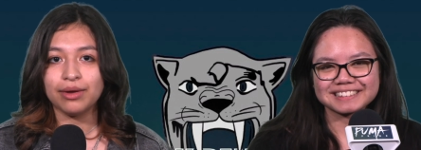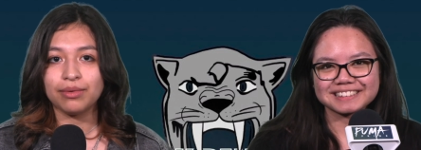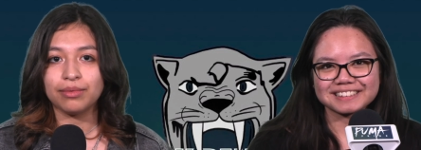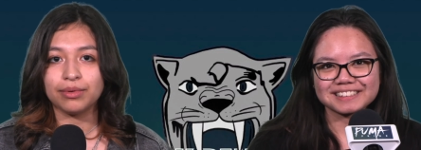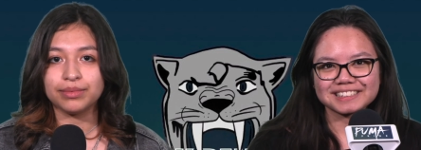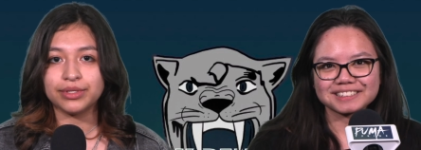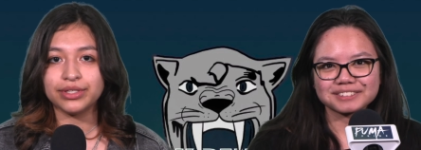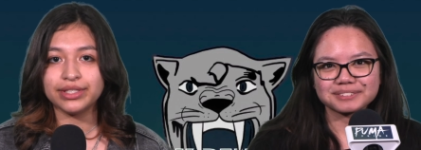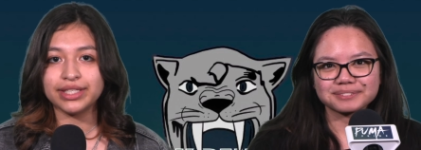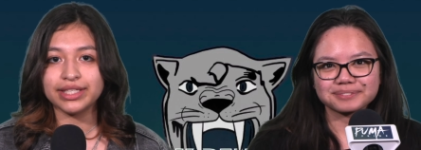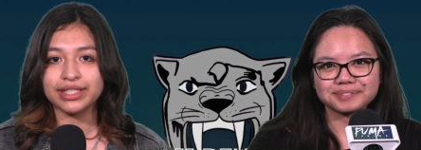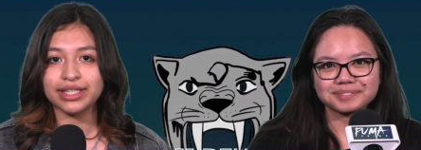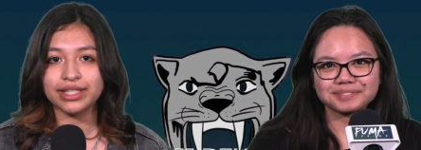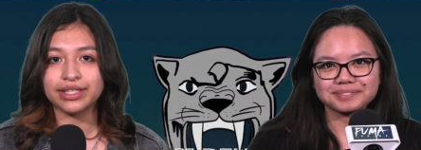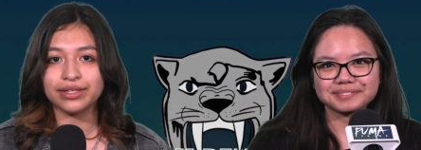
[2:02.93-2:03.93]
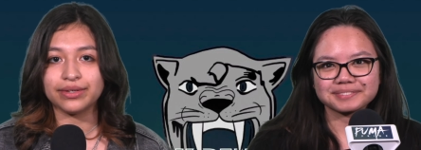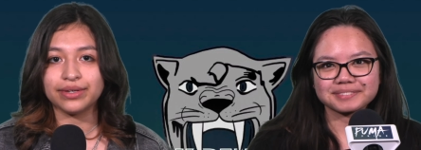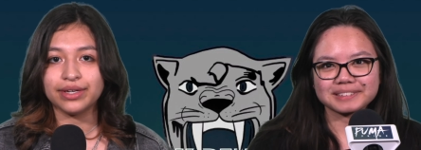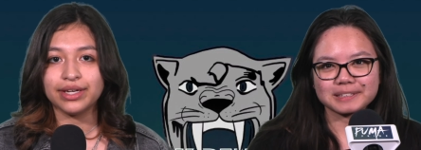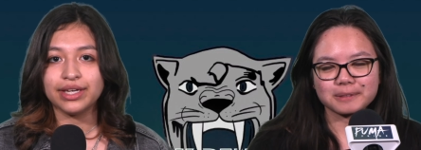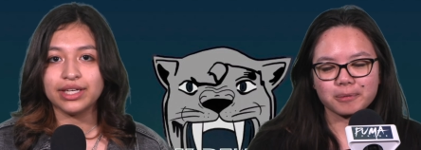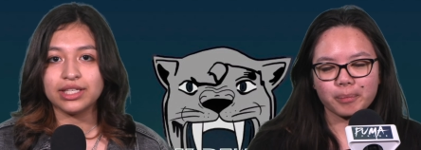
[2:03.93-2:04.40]
Speaker 1: room 262,
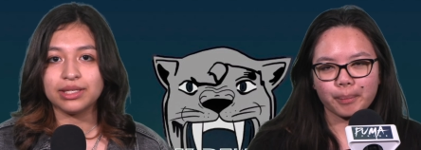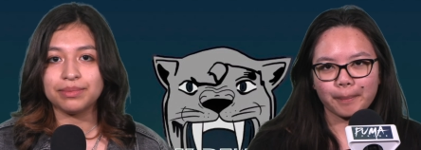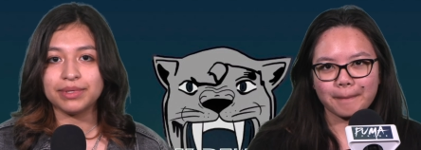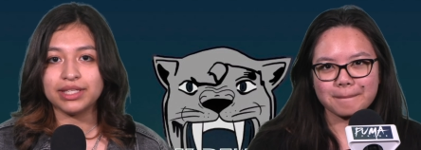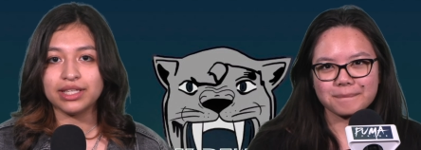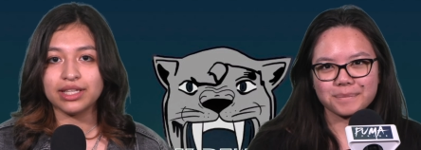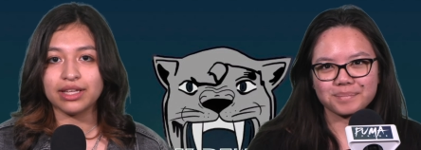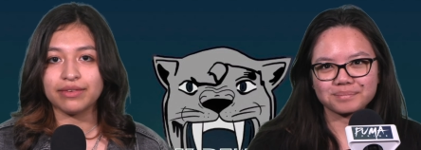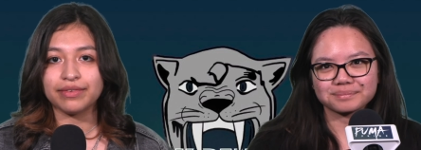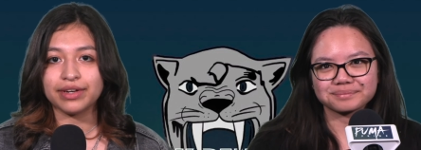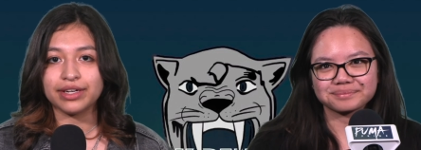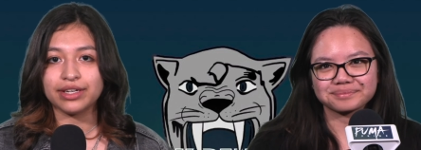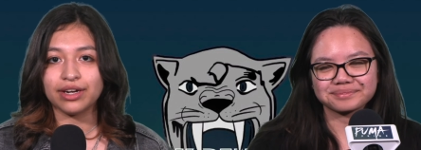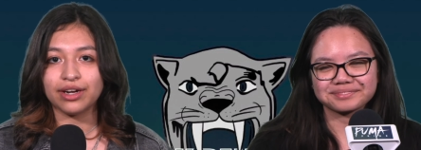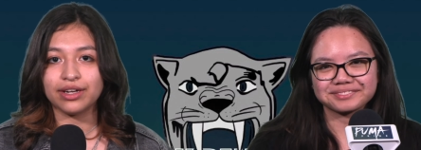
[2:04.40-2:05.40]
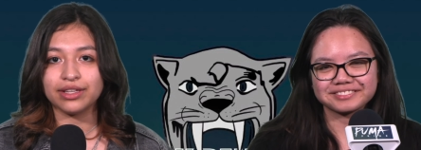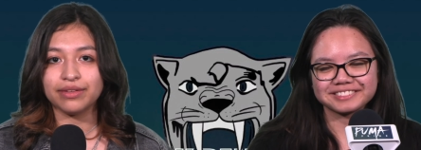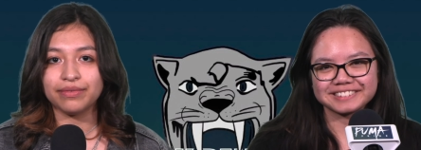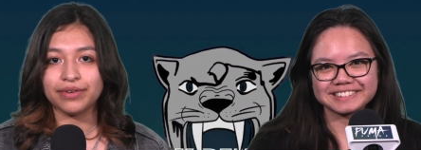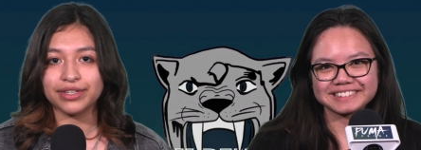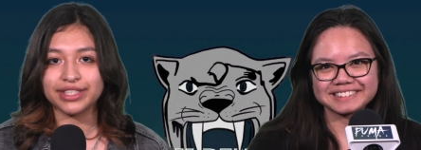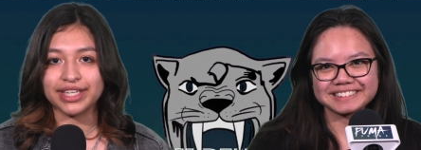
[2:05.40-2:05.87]
to be delivered
Speaker 2: on the
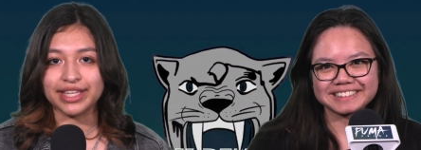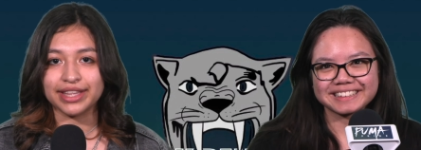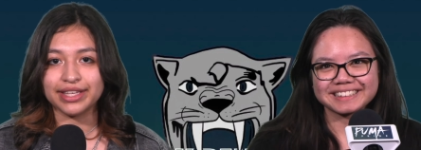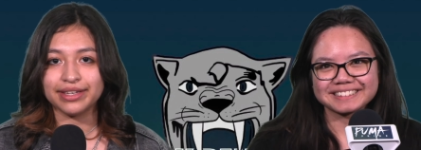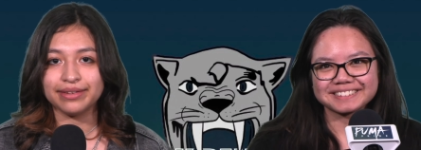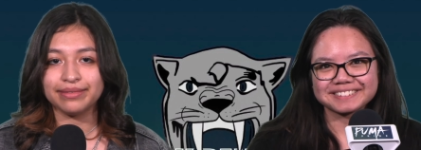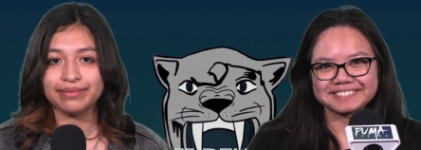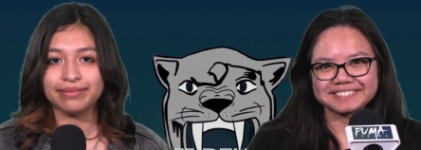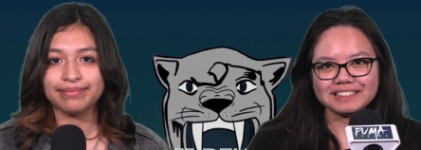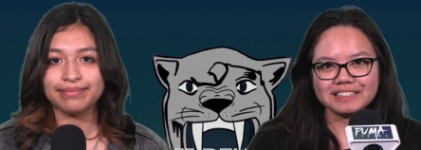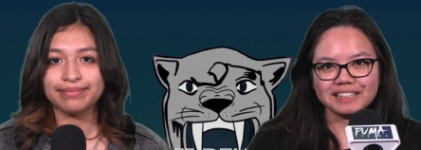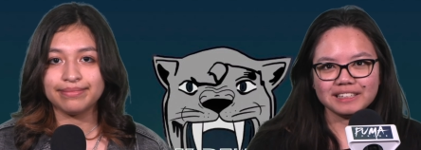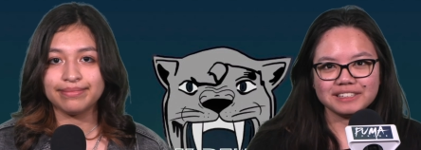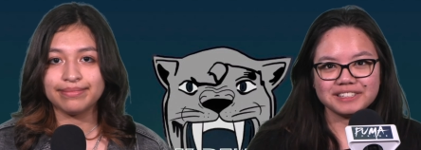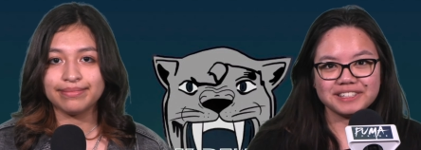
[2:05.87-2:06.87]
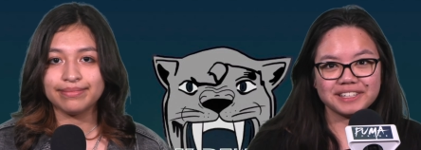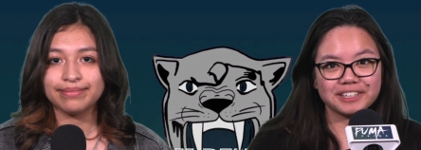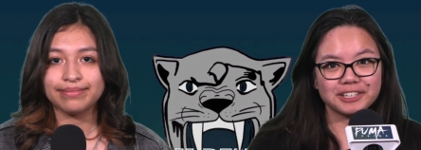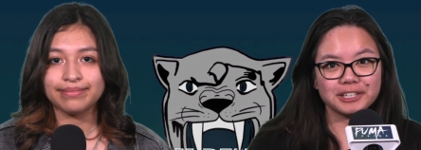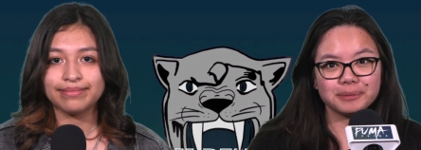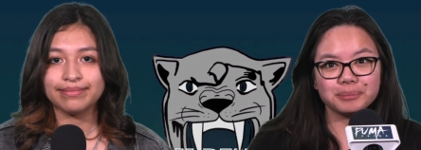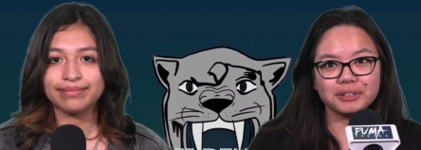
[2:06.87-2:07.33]
14th. Dinner
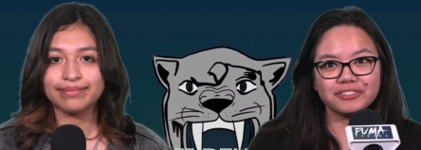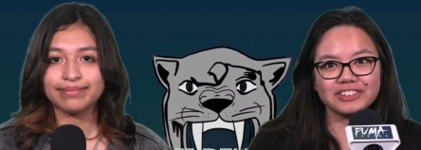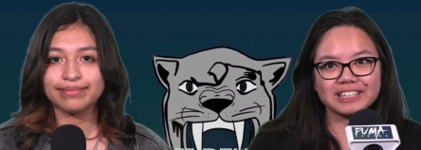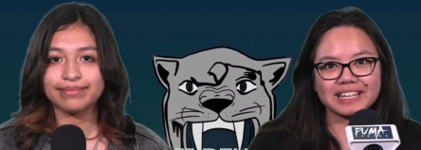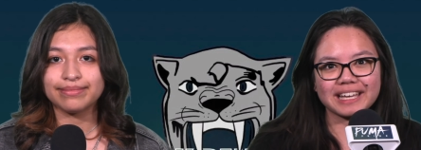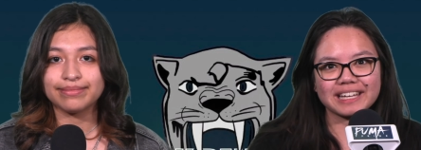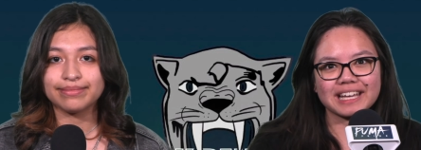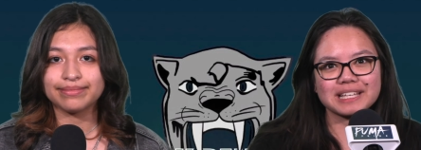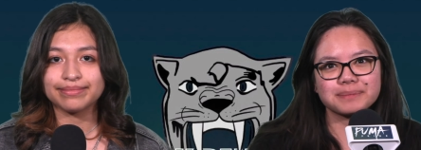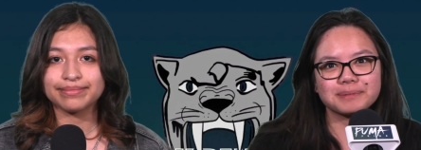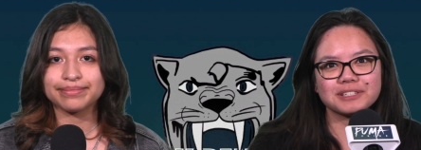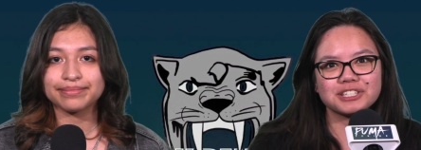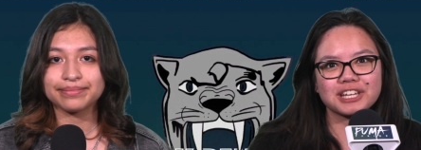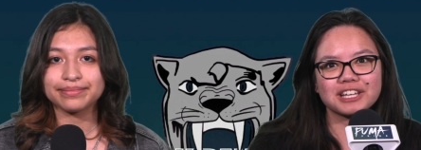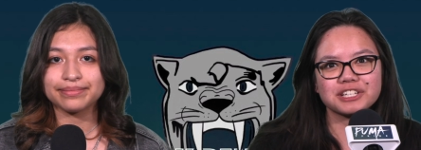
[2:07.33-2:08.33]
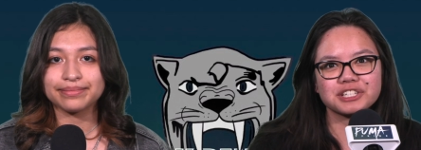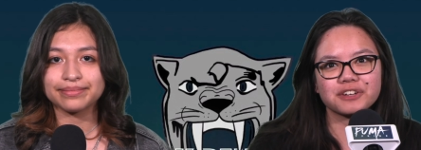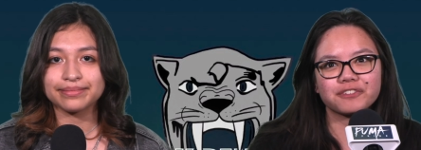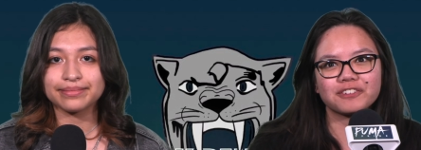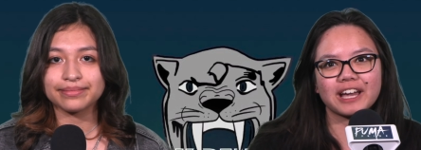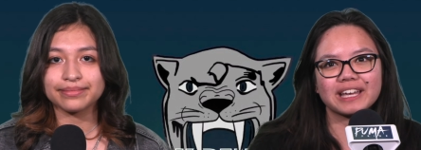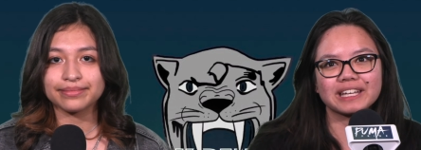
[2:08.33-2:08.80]
and movie night has been changed to
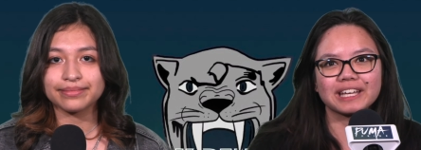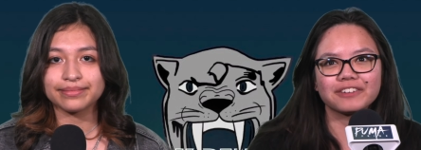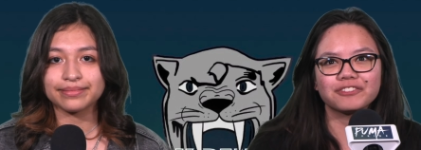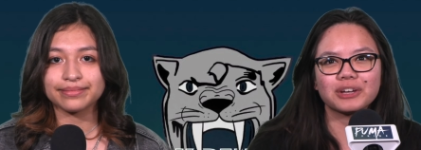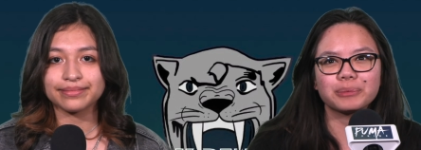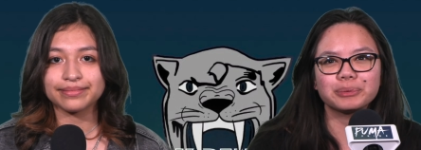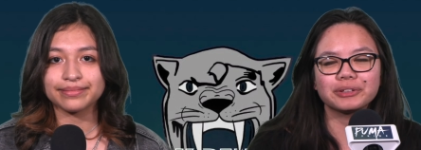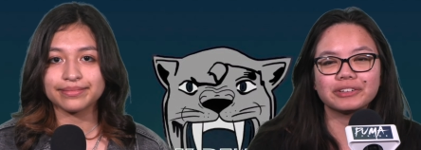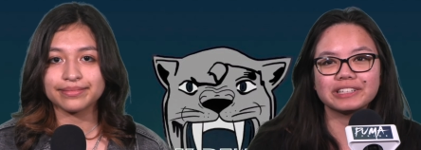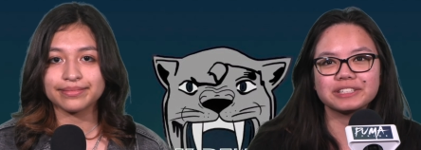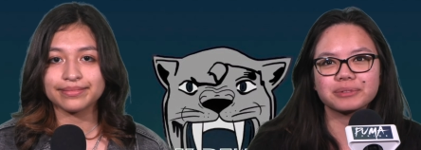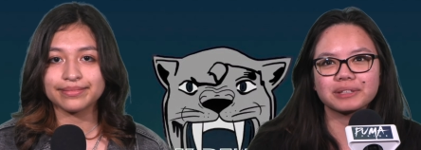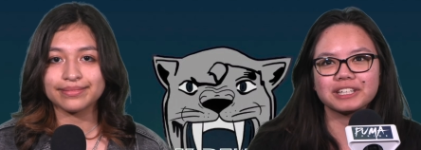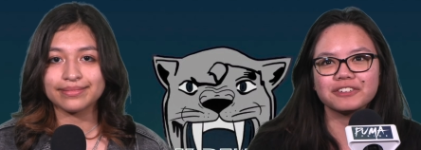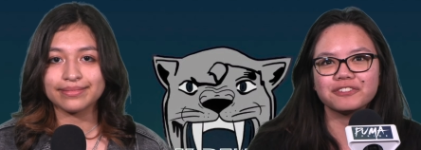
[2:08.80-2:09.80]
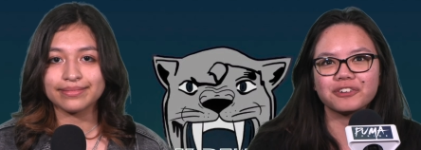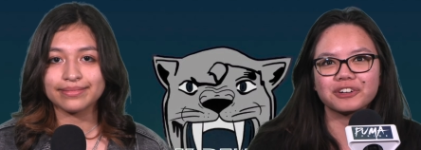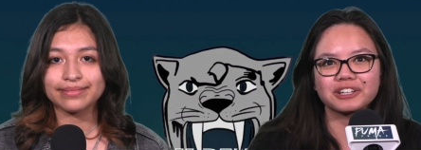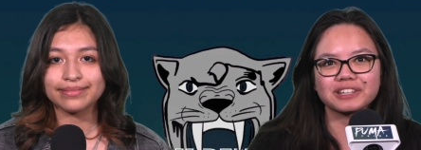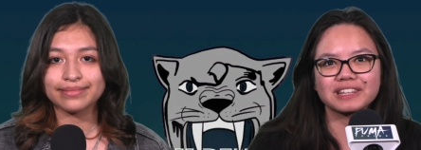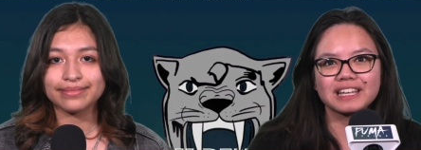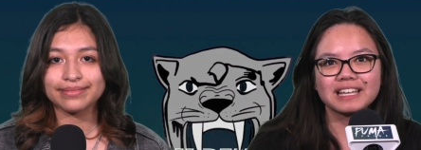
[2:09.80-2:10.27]
Friday, February
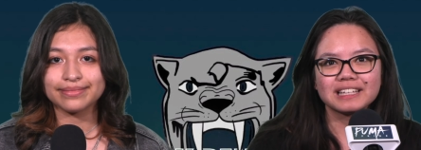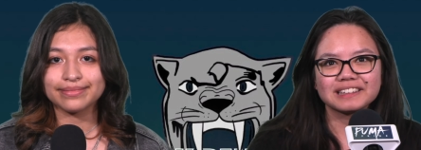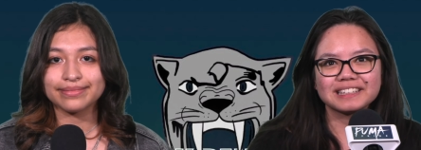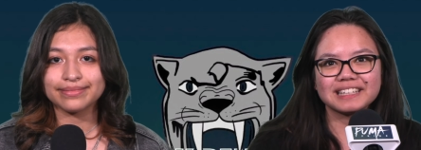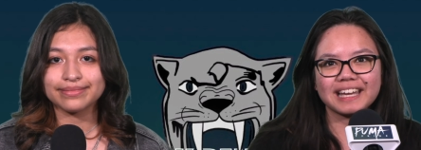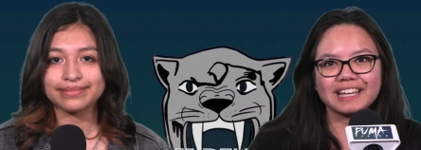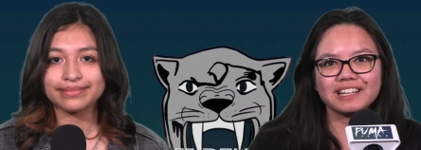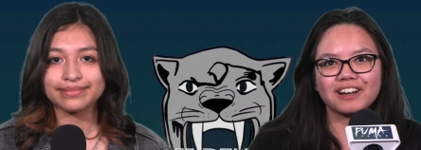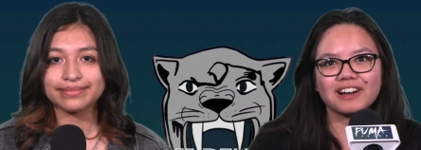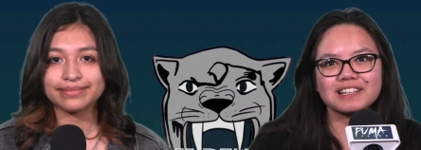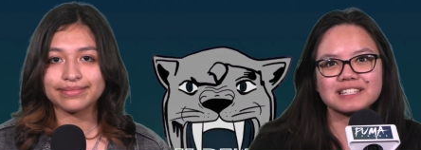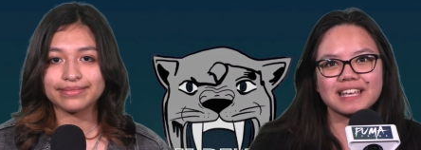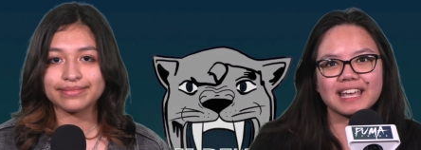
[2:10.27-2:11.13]
24th. The night costs